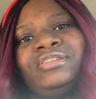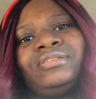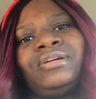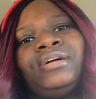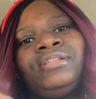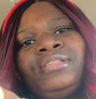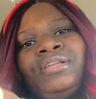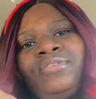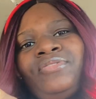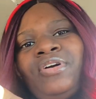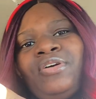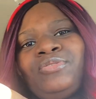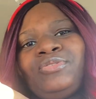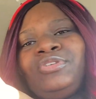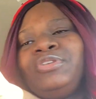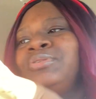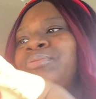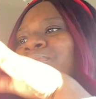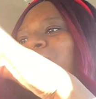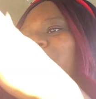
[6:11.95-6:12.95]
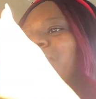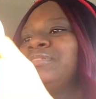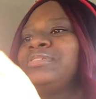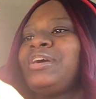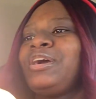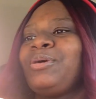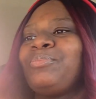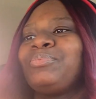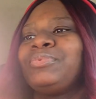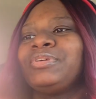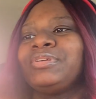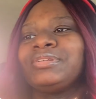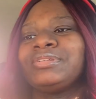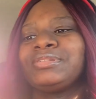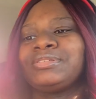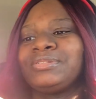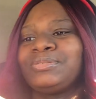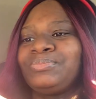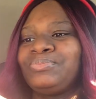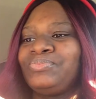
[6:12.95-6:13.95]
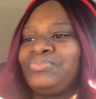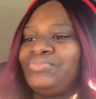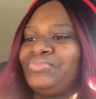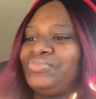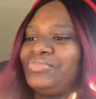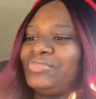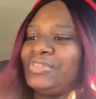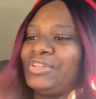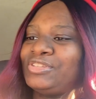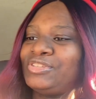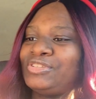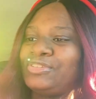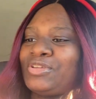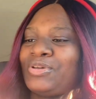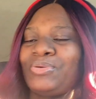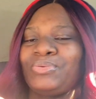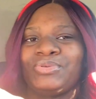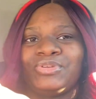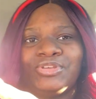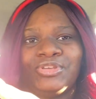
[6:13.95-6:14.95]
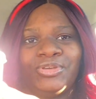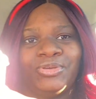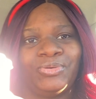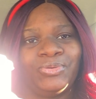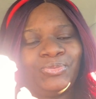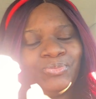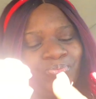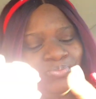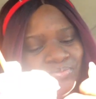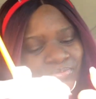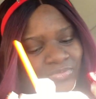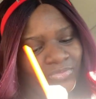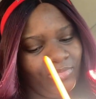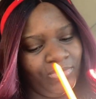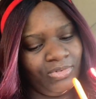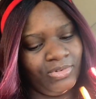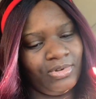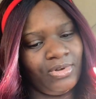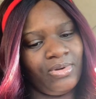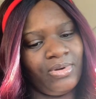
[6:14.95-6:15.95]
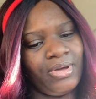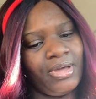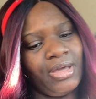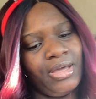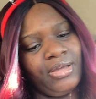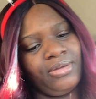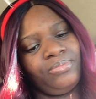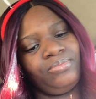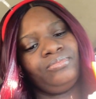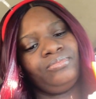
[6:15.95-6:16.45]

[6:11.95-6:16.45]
I love how cute this cup is. It's so cute. Okay.